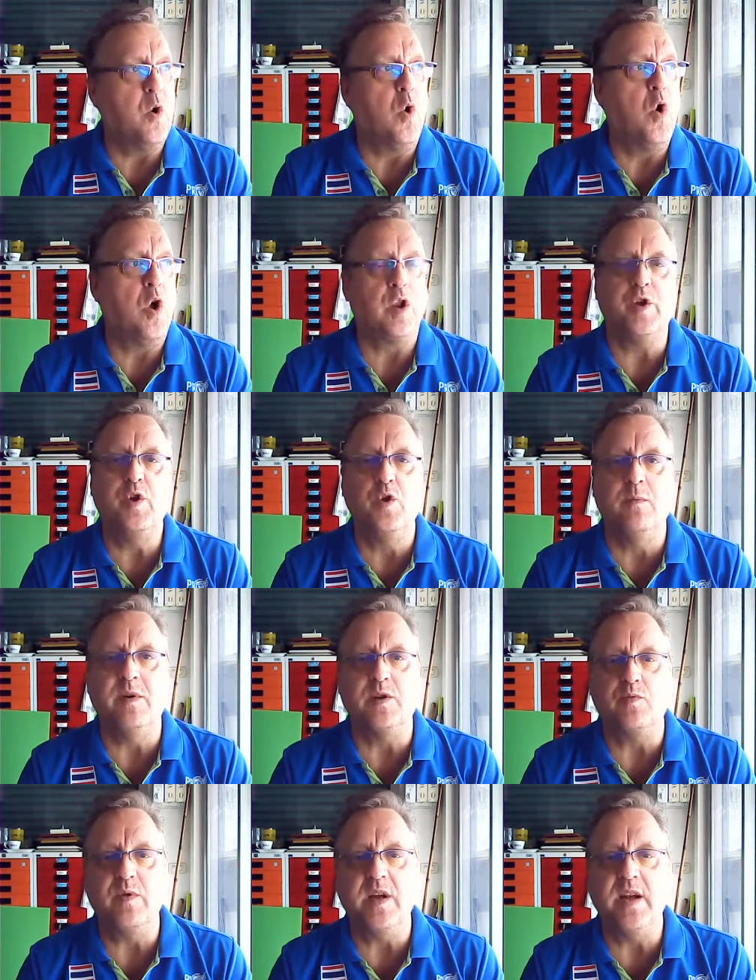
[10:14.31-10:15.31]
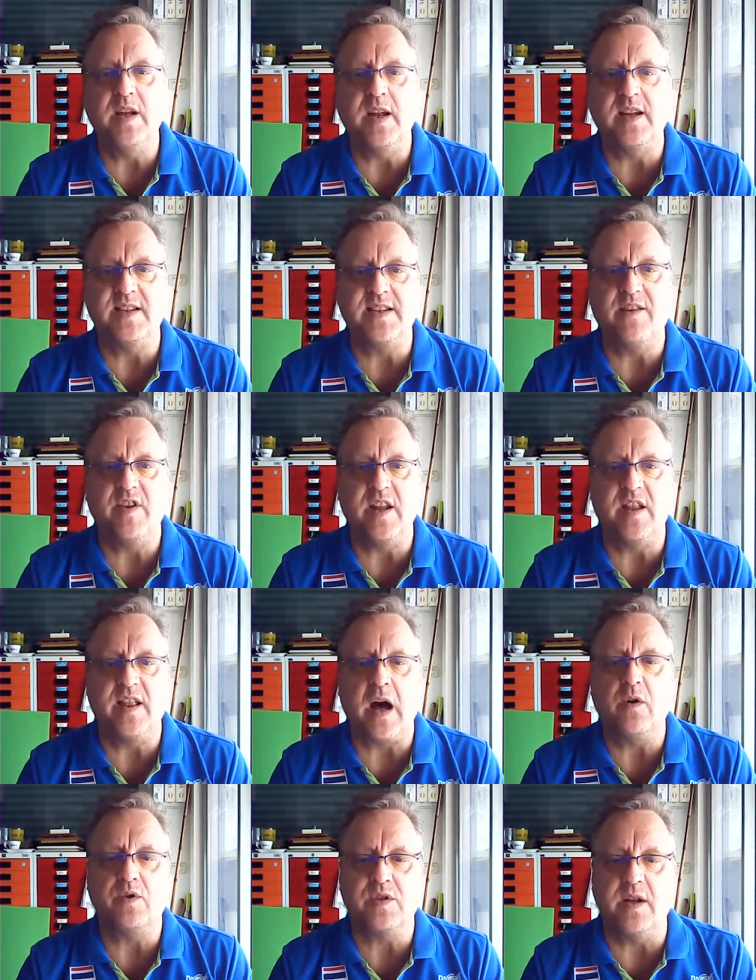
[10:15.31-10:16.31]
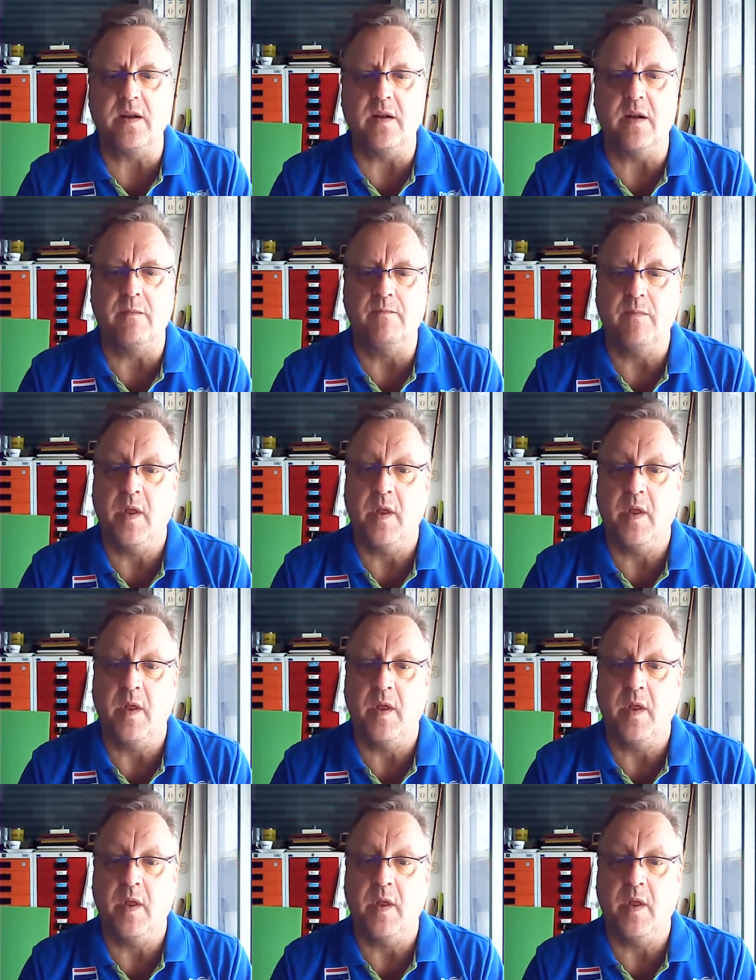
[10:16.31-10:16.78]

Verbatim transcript: all humans we're eating 70,000